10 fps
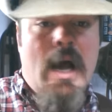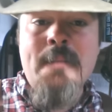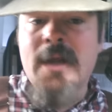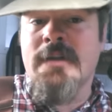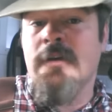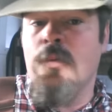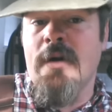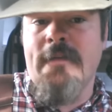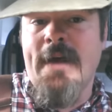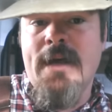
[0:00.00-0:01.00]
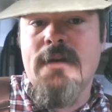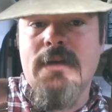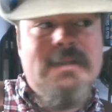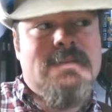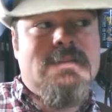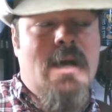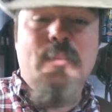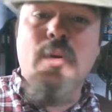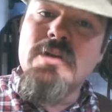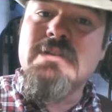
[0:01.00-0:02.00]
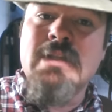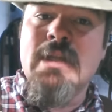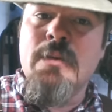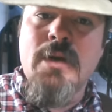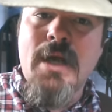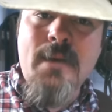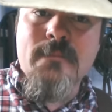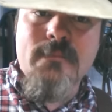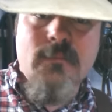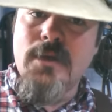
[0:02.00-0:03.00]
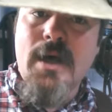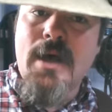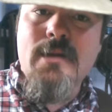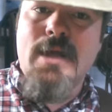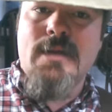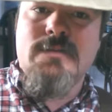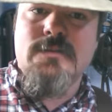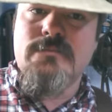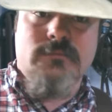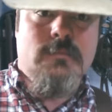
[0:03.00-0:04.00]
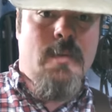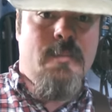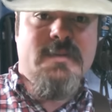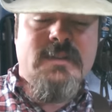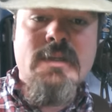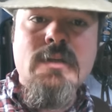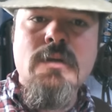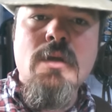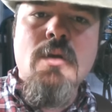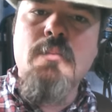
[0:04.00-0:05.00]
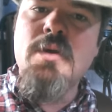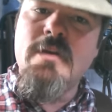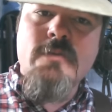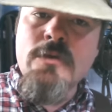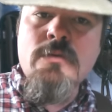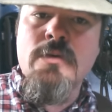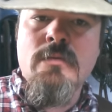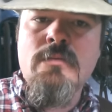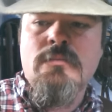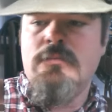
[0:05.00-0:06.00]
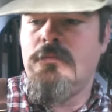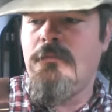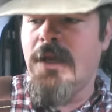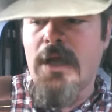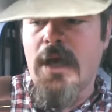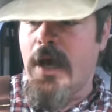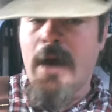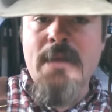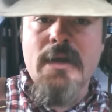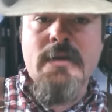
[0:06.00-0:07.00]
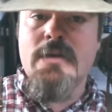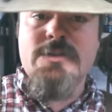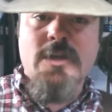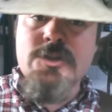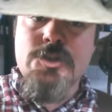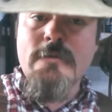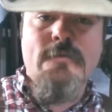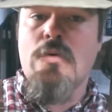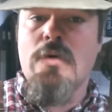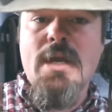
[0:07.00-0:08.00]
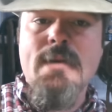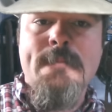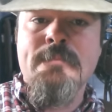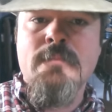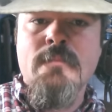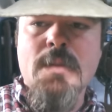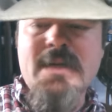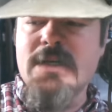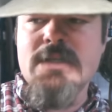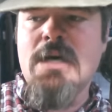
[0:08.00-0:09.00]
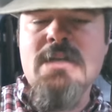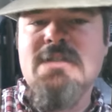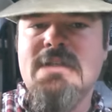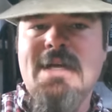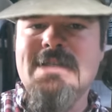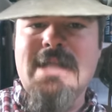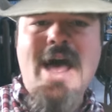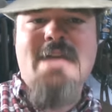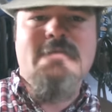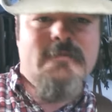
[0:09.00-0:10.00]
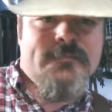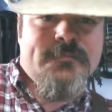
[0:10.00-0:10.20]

I'm not going to wear that. That's not personally what I like to represent. But if you do, man, I'm not going to judge you for it. Because honestly, that's life.